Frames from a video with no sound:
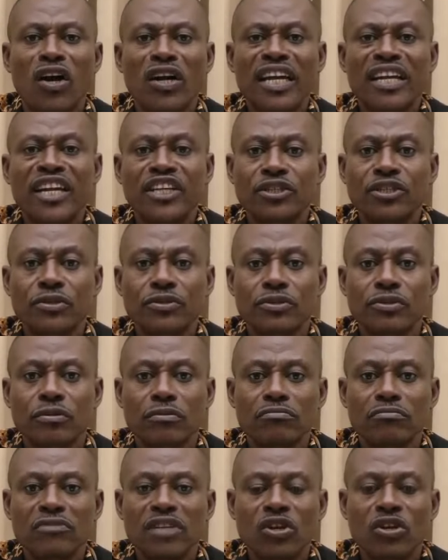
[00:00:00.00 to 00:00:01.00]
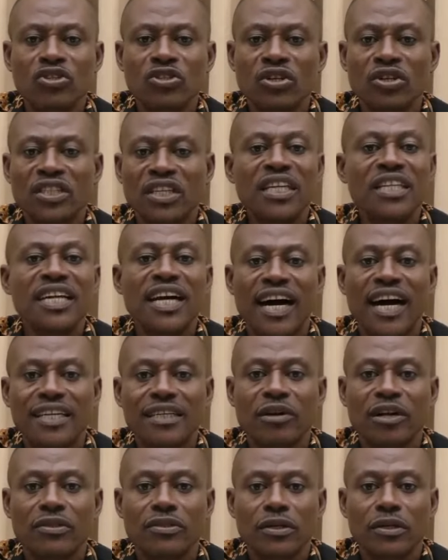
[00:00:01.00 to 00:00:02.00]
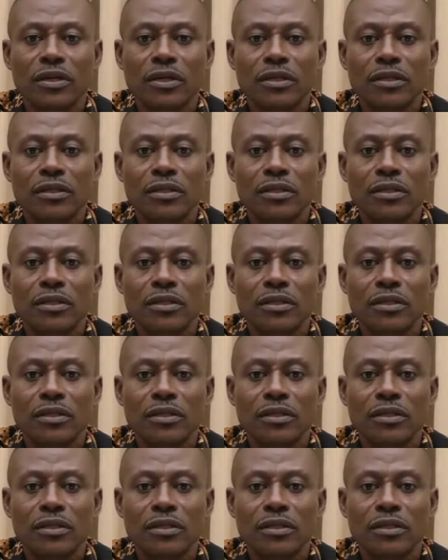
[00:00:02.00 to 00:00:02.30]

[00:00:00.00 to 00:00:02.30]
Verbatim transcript: other nations, they don't just kill their animals.